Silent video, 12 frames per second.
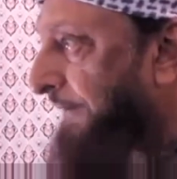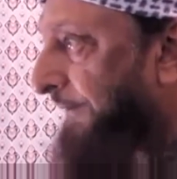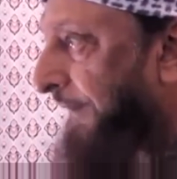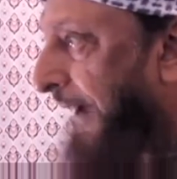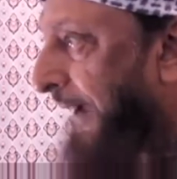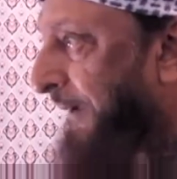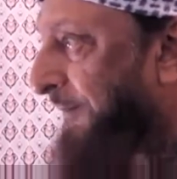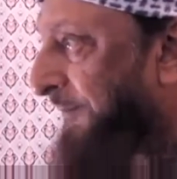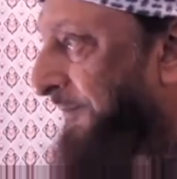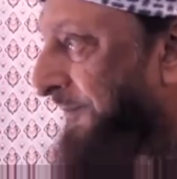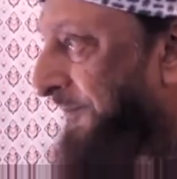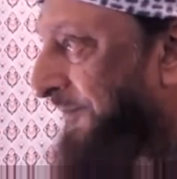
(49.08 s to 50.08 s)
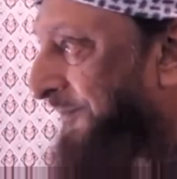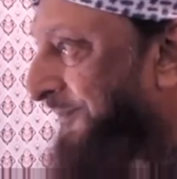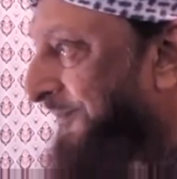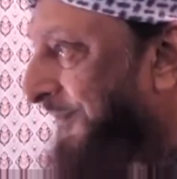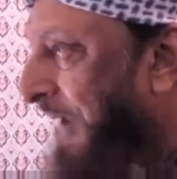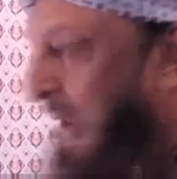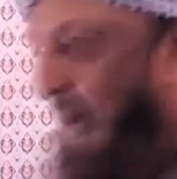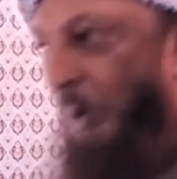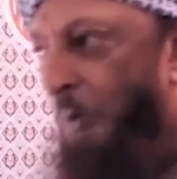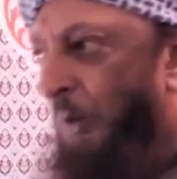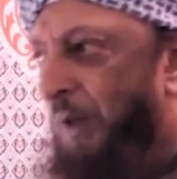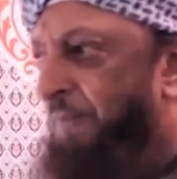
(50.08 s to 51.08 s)
At a time
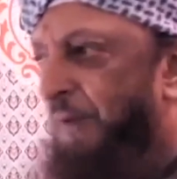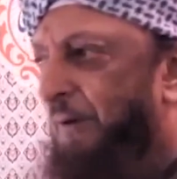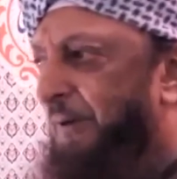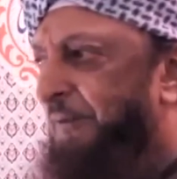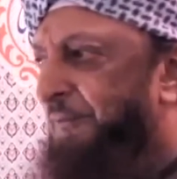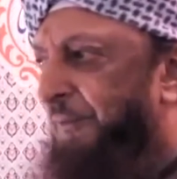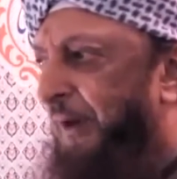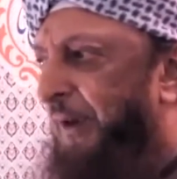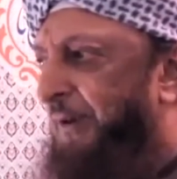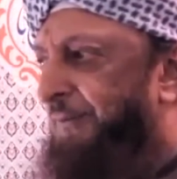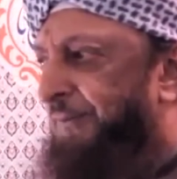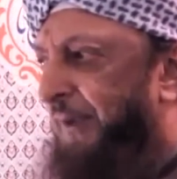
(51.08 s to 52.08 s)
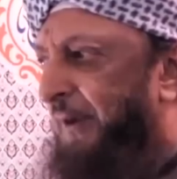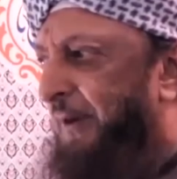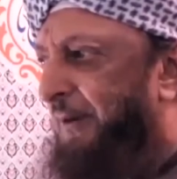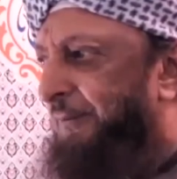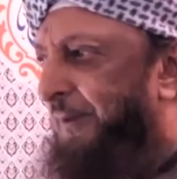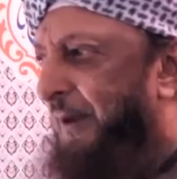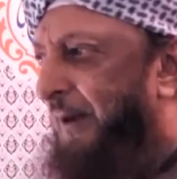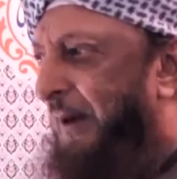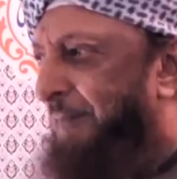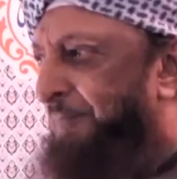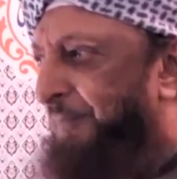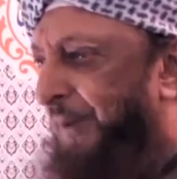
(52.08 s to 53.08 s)
when very strange things are
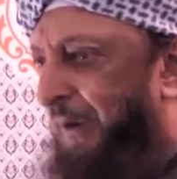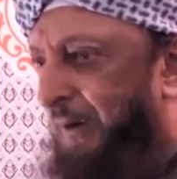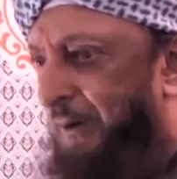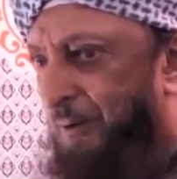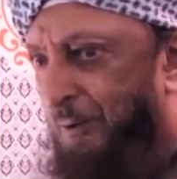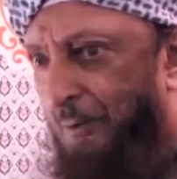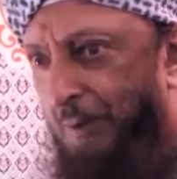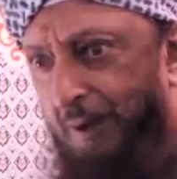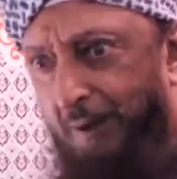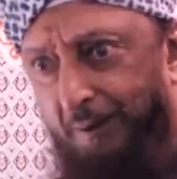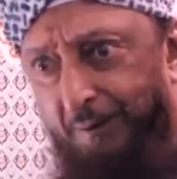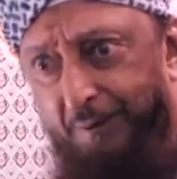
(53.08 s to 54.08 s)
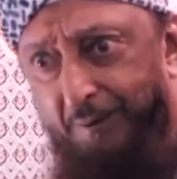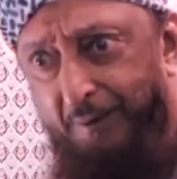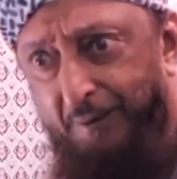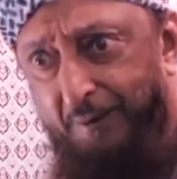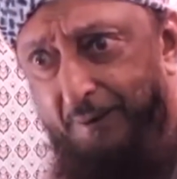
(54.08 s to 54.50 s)
happening in the world,